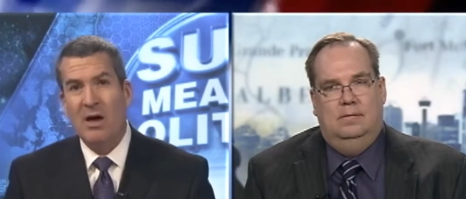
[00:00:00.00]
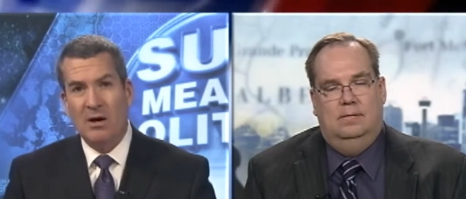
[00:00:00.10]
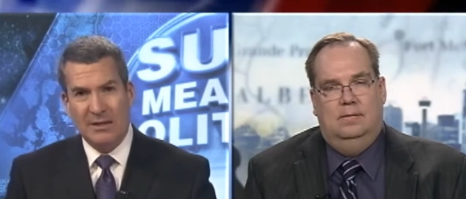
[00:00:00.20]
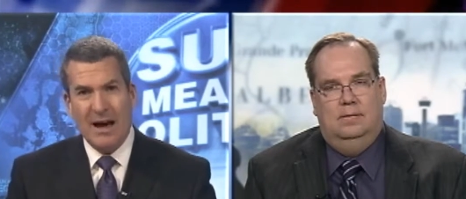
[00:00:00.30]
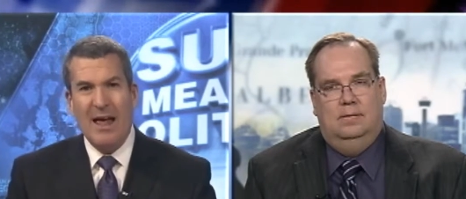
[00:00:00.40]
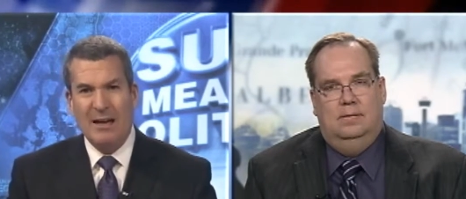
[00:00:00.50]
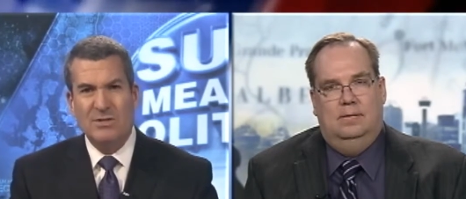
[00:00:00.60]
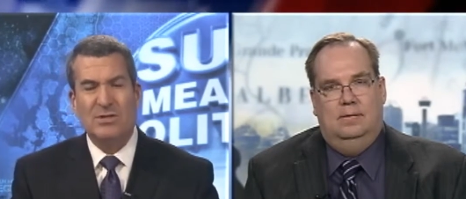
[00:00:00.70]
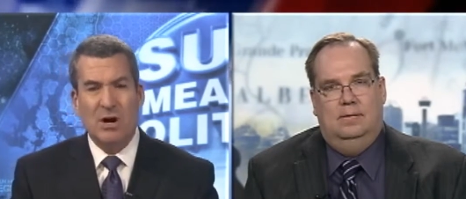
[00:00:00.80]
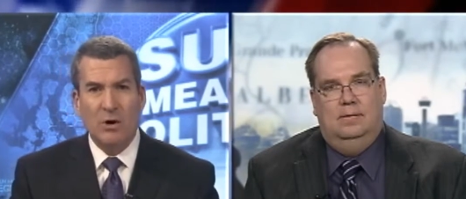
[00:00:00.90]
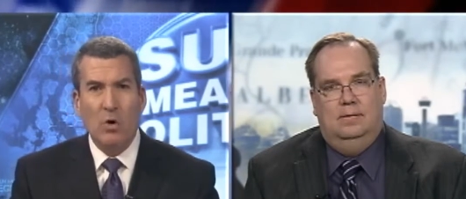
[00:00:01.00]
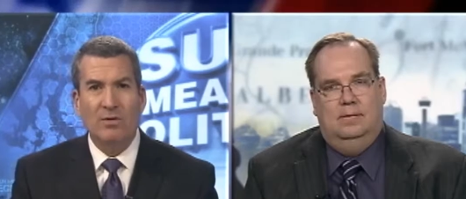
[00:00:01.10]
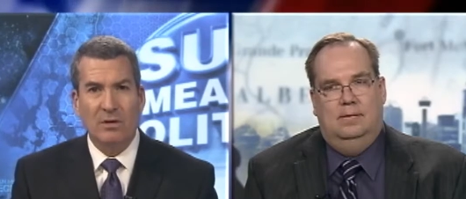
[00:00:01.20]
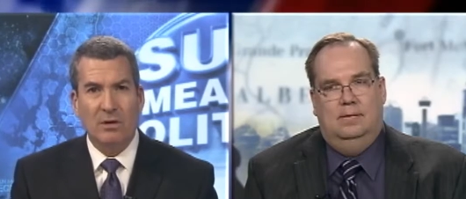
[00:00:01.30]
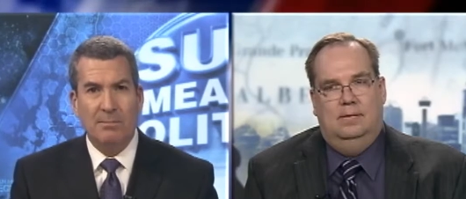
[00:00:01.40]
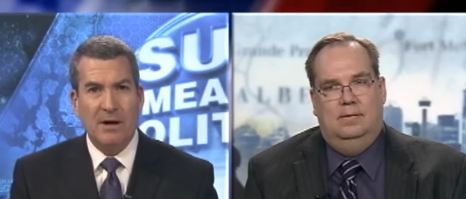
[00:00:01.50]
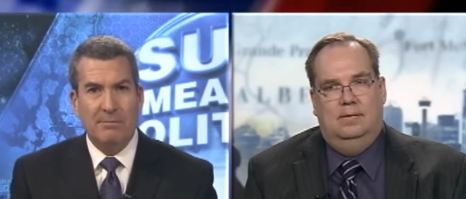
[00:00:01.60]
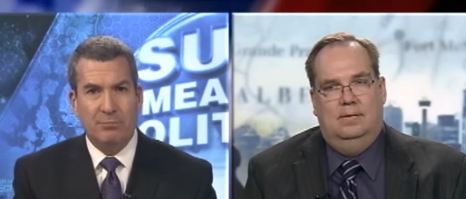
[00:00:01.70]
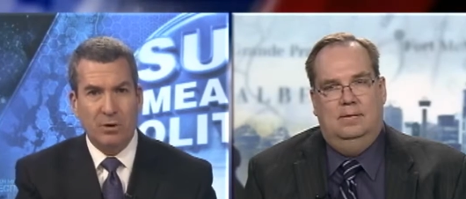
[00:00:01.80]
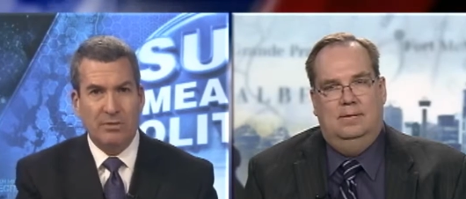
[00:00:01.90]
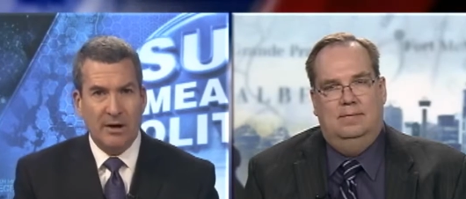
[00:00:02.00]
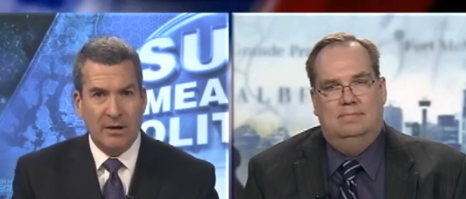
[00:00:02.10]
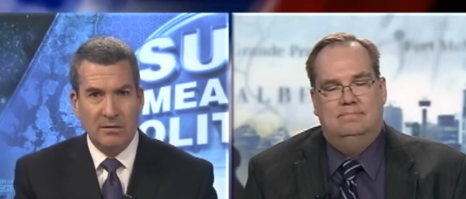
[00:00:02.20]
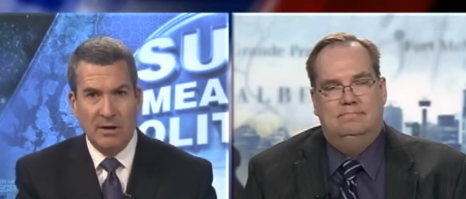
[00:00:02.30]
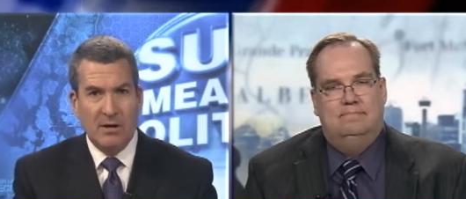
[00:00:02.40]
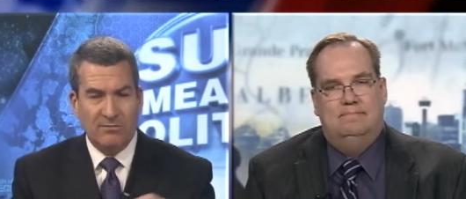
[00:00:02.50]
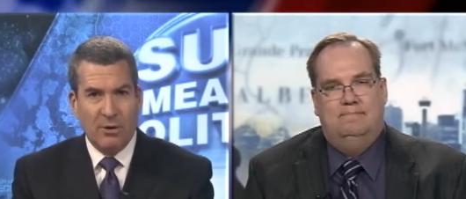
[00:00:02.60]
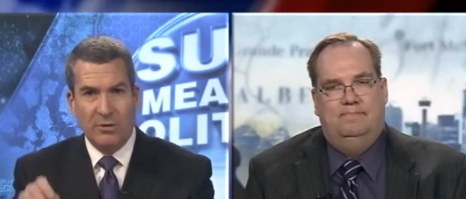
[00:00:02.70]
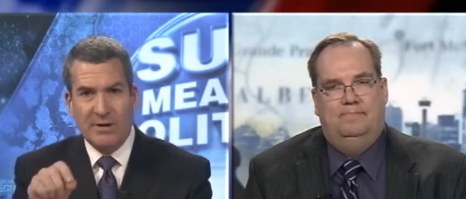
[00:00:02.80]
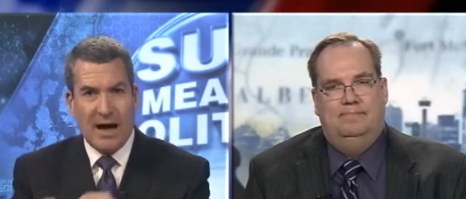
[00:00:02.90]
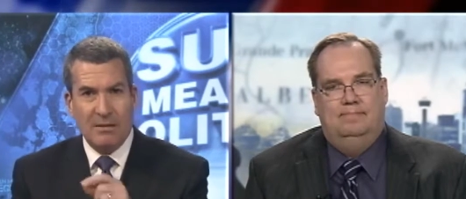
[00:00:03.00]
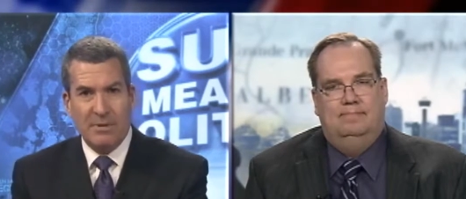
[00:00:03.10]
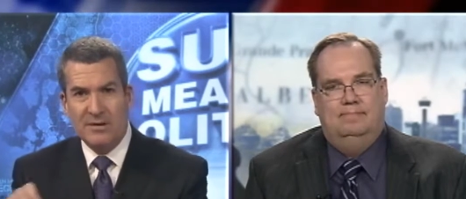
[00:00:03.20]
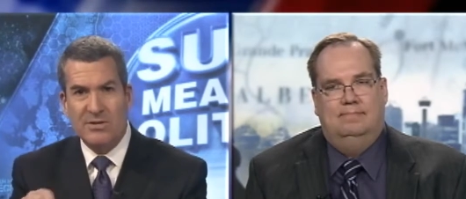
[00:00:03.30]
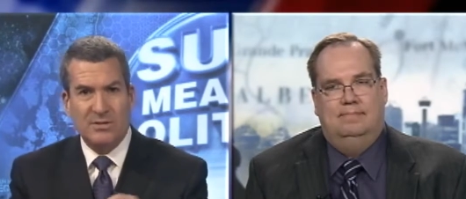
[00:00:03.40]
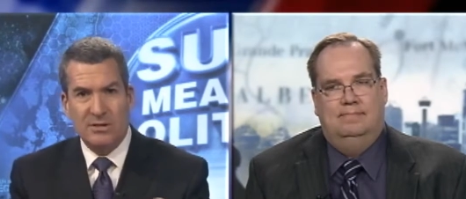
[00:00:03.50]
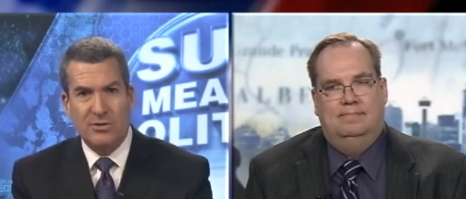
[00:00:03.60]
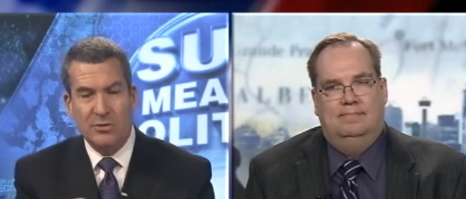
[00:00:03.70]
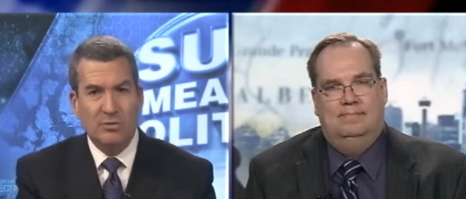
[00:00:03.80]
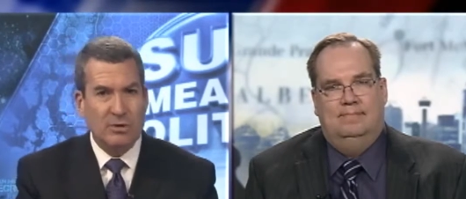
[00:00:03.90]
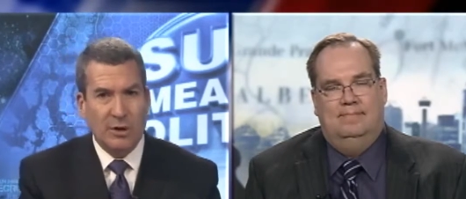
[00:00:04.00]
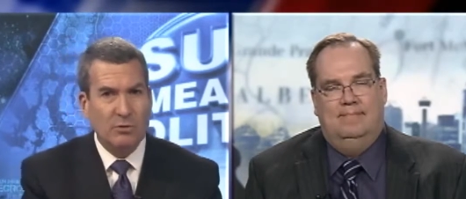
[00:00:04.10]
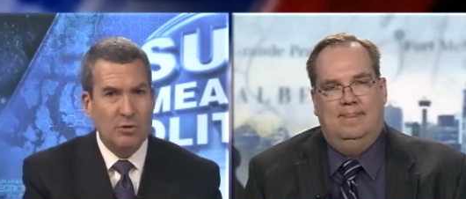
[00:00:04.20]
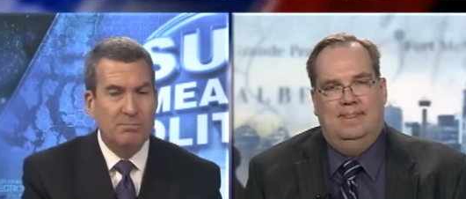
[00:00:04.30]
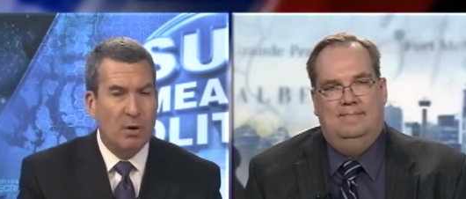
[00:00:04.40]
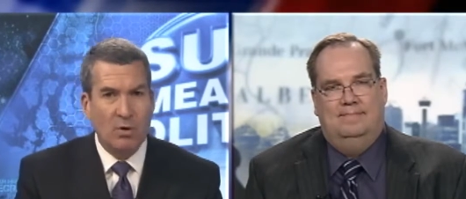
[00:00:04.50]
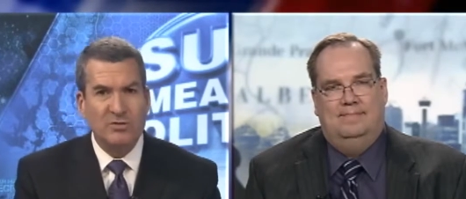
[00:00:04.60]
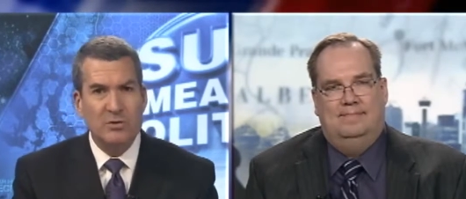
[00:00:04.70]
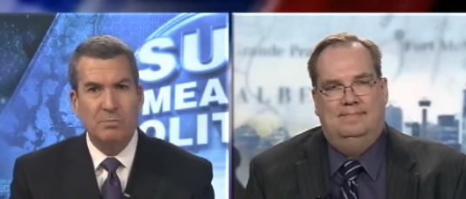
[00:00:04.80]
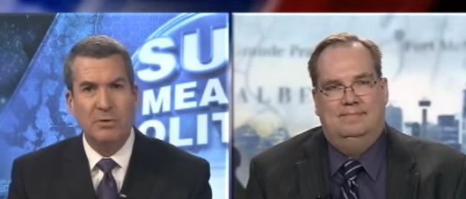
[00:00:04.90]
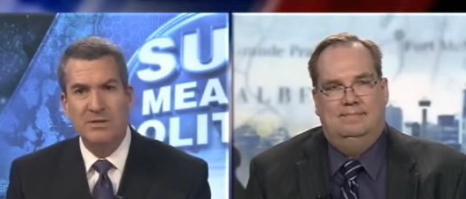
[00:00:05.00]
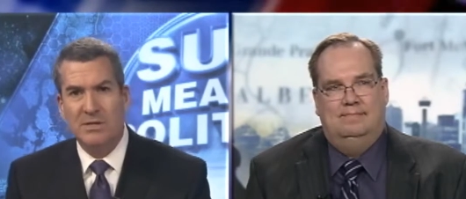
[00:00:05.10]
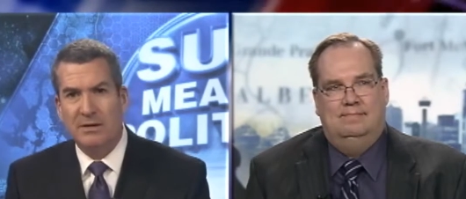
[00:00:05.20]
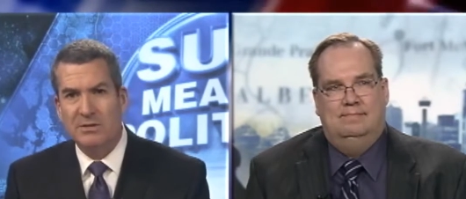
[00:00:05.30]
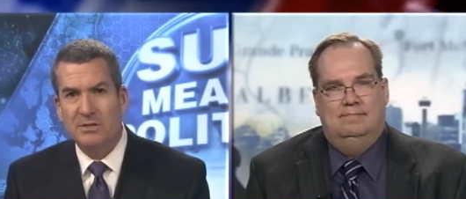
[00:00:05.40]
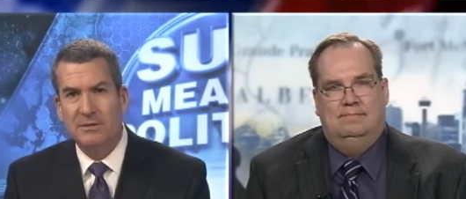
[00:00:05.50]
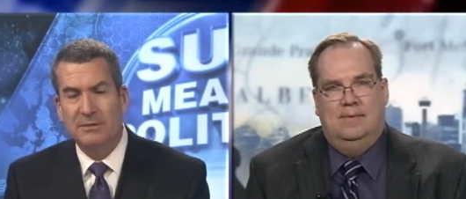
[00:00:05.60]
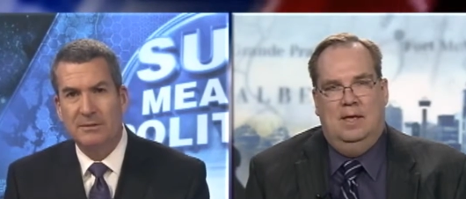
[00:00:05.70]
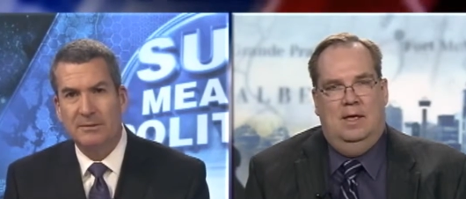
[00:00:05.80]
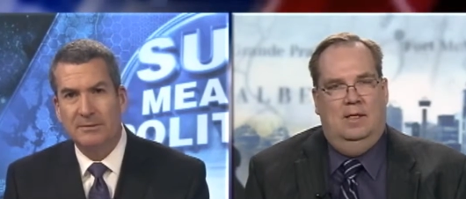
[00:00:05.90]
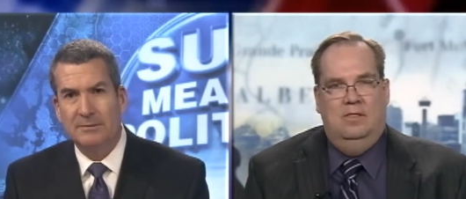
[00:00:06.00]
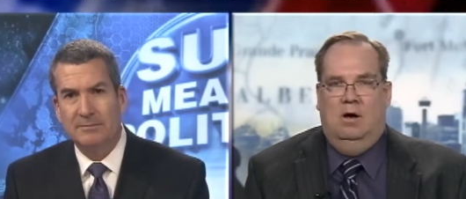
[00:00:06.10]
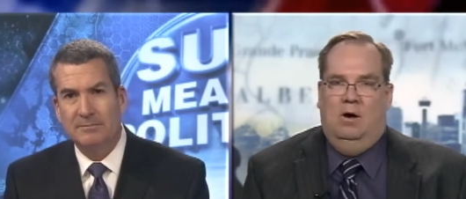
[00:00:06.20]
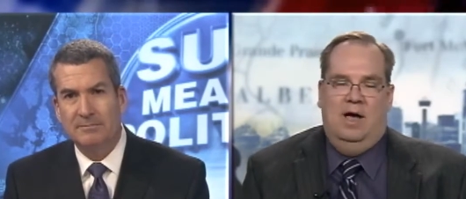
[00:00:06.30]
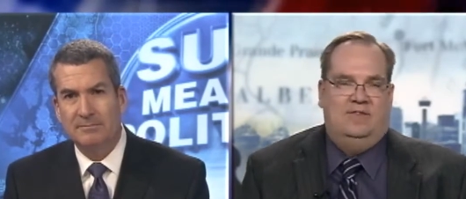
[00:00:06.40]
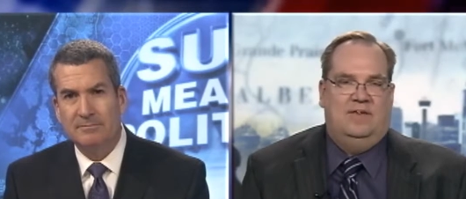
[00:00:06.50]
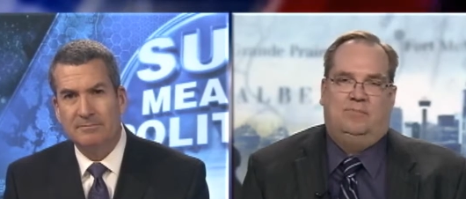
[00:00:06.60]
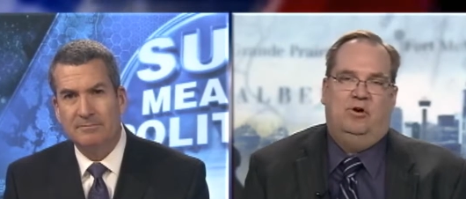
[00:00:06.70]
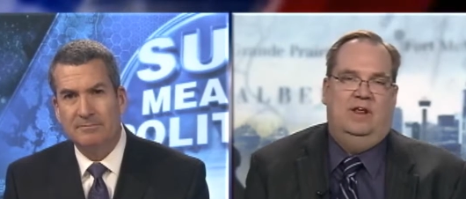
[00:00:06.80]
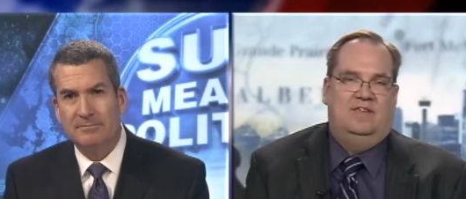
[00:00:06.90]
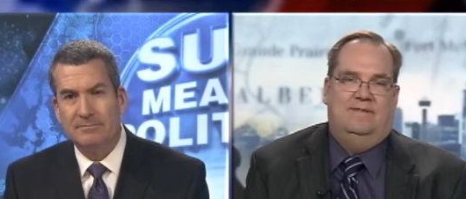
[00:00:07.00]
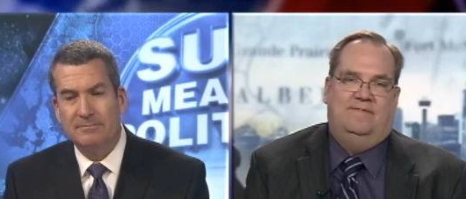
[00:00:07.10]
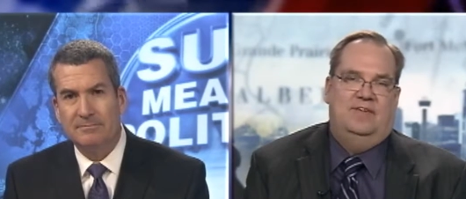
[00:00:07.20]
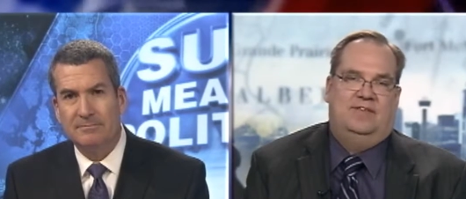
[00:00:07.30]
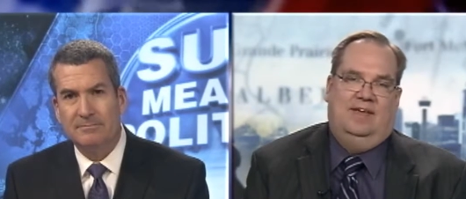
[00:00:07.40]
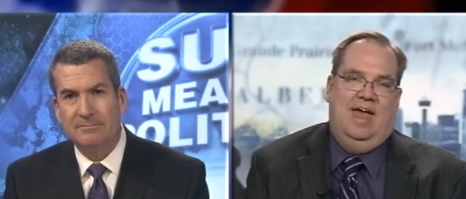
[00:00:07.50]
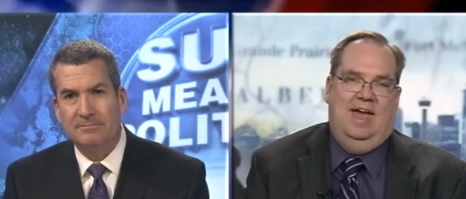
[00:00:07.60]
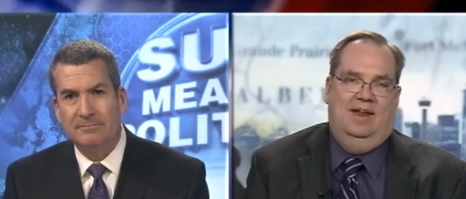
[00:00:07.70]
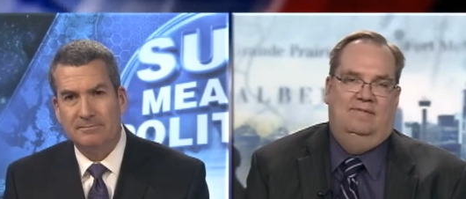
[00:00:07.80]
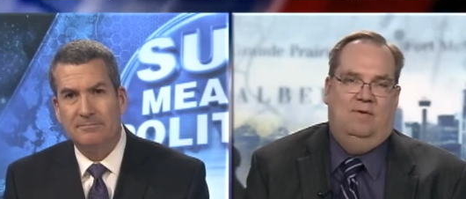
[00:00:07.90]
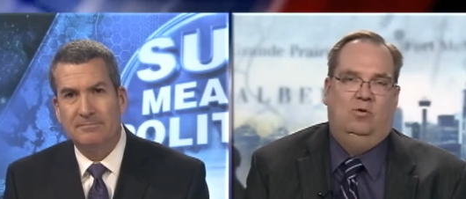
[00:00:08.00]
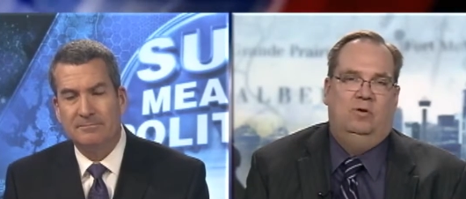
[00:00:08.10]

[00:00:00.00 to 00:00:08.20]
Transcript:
Speaker 1: kind of has to start over a little bit and put their voter databases into you know new polls, new precincts.
Speaker 2: No, it's a pretty sophisticated voter